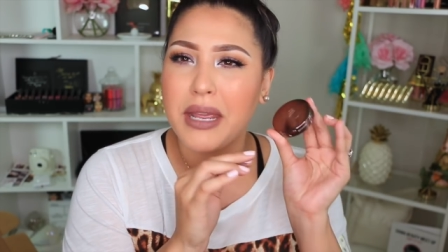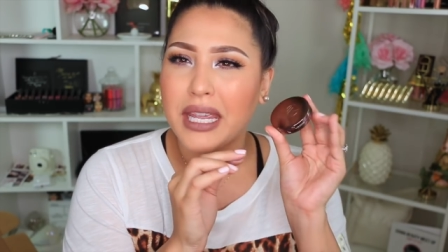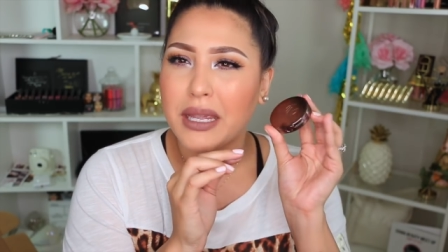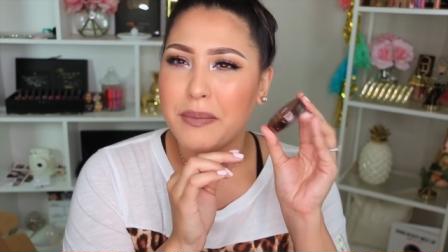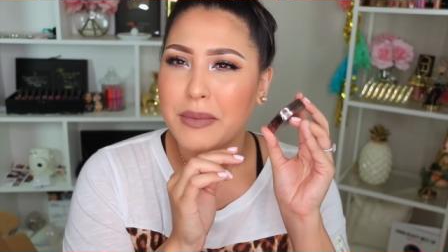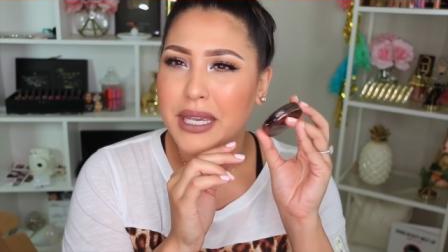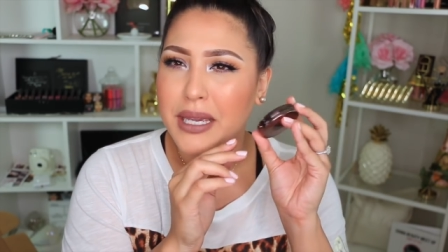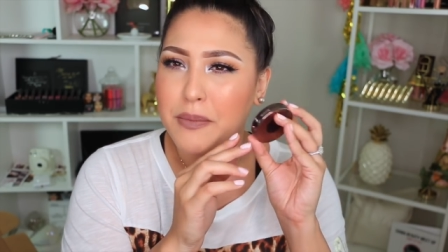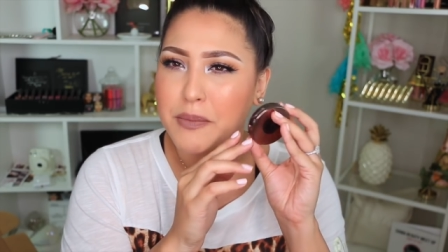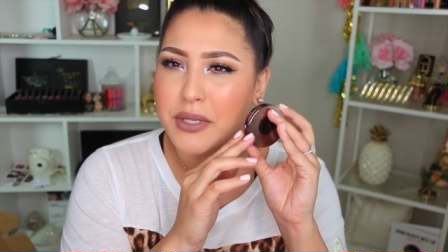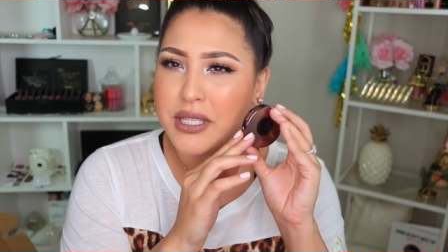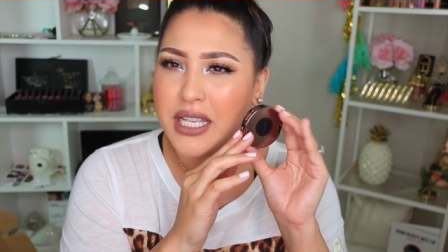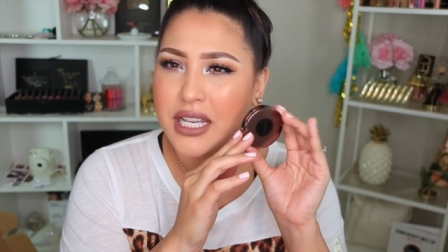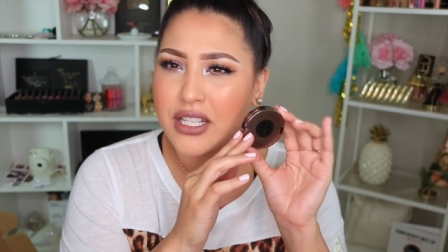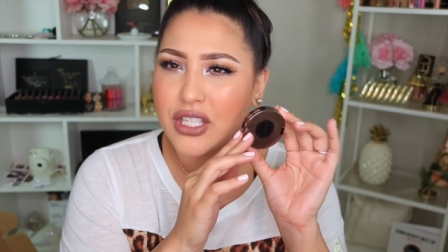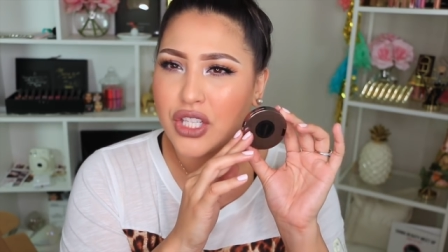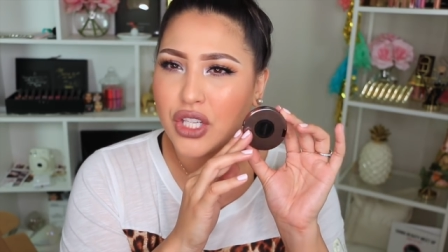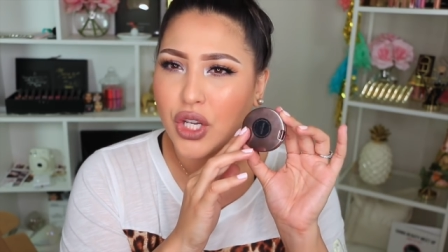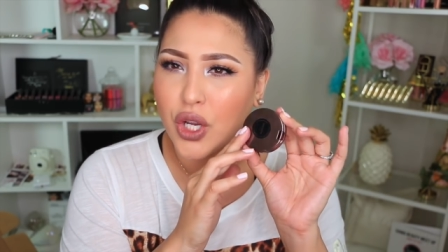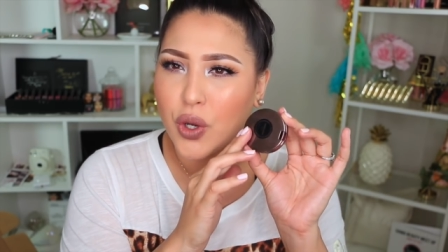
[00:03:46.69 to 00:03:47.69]
make me
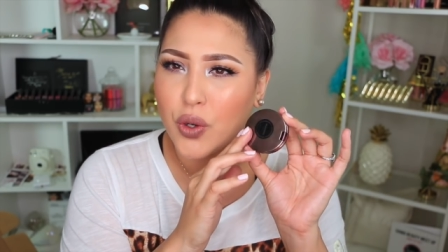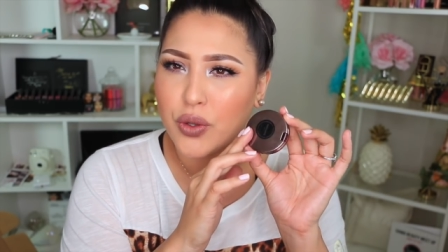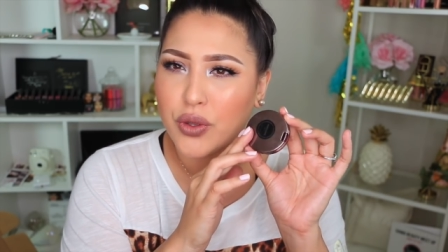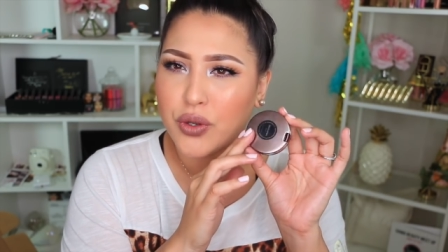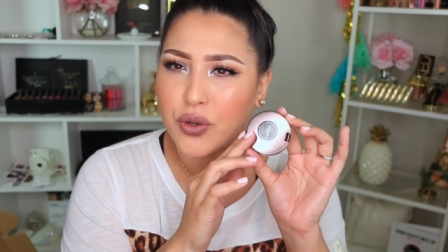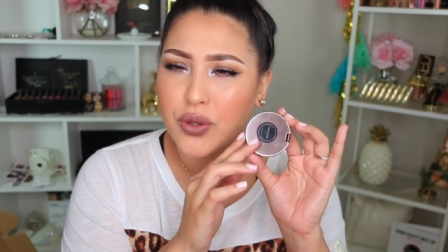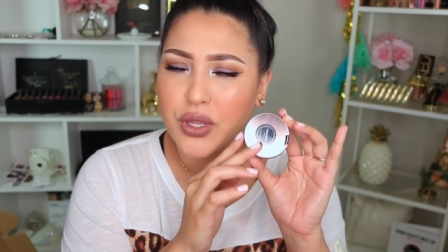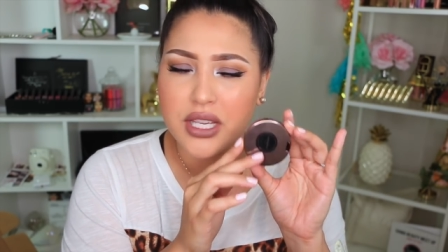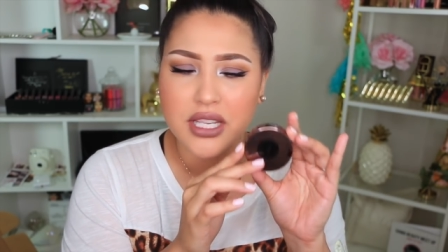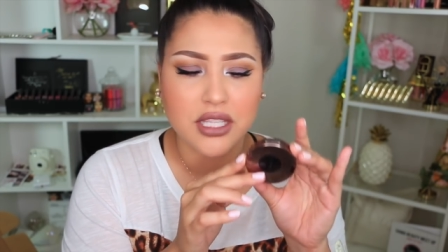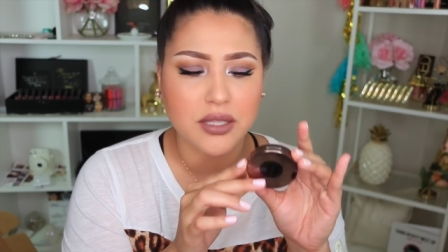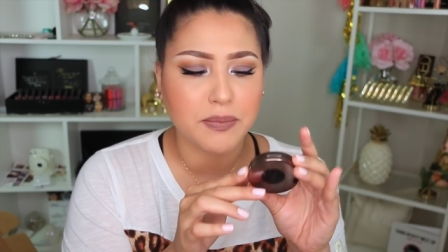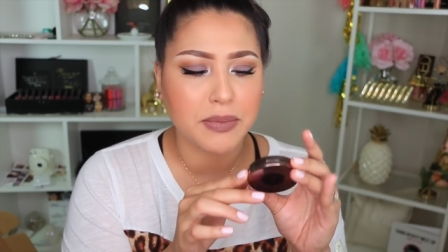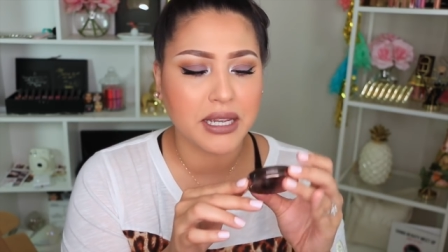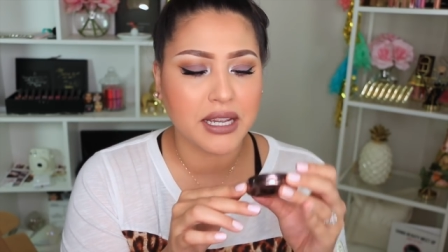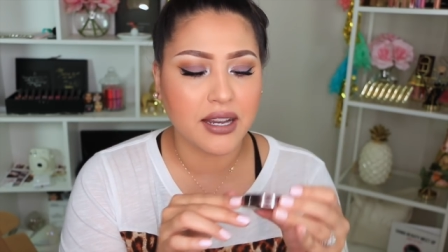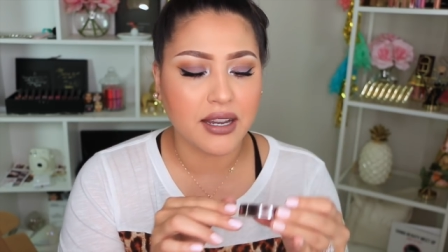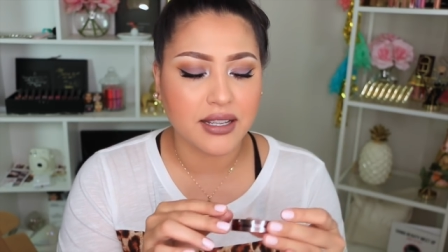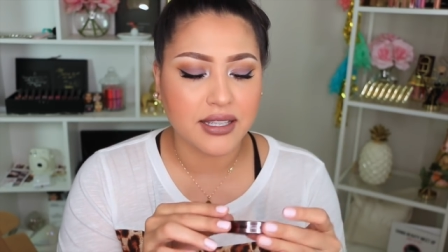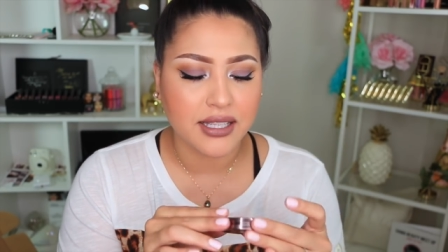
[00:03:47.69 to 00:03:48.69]
upset to go through this
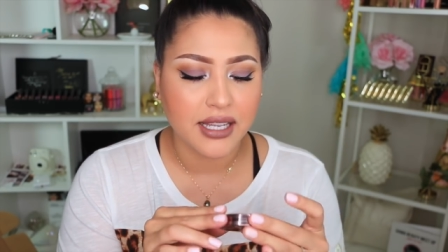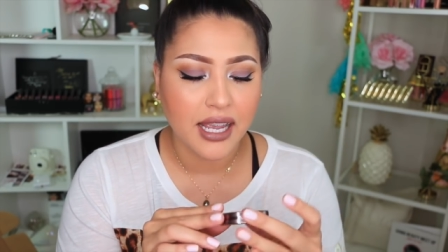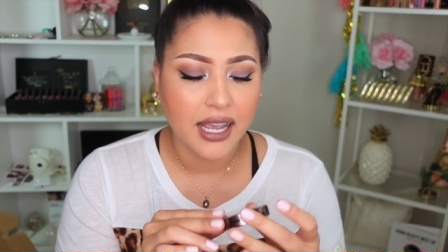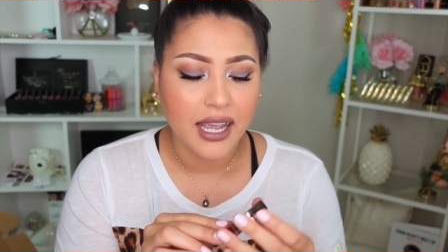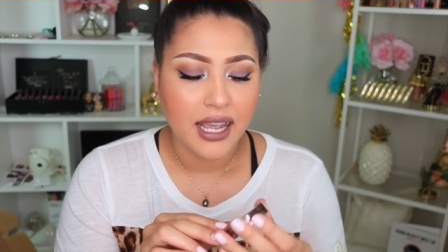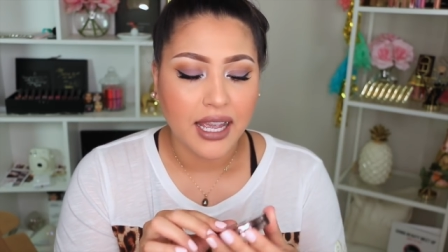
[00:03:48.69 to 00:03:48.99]
because